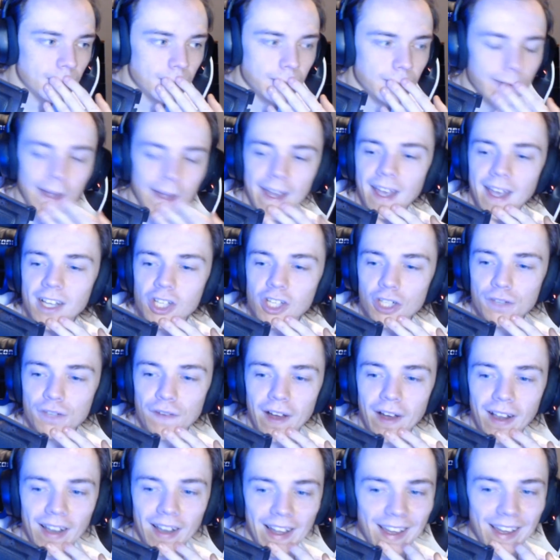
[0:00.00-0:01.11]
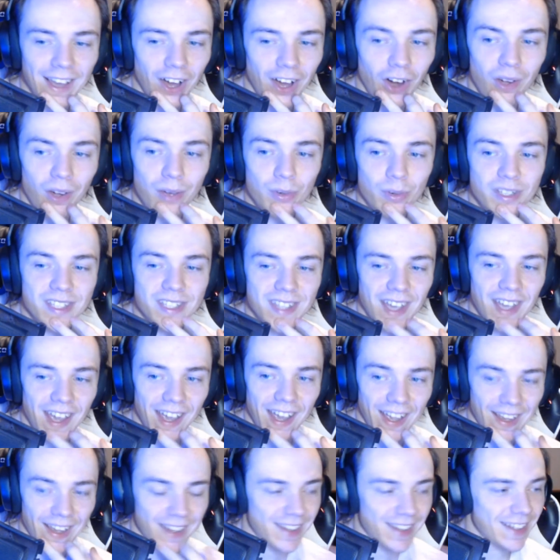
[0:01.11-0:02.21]
Like, he just felt like, oh, he was
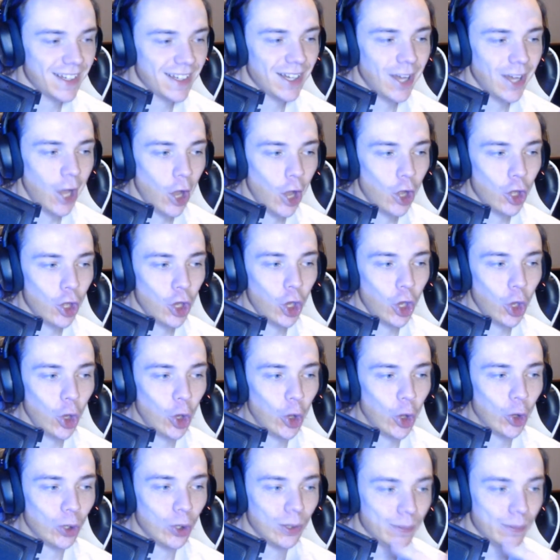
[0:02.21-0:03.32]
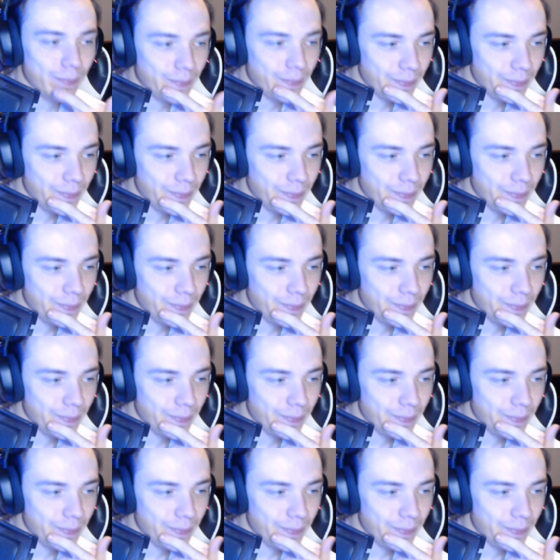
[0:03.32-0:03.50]
there. Cool.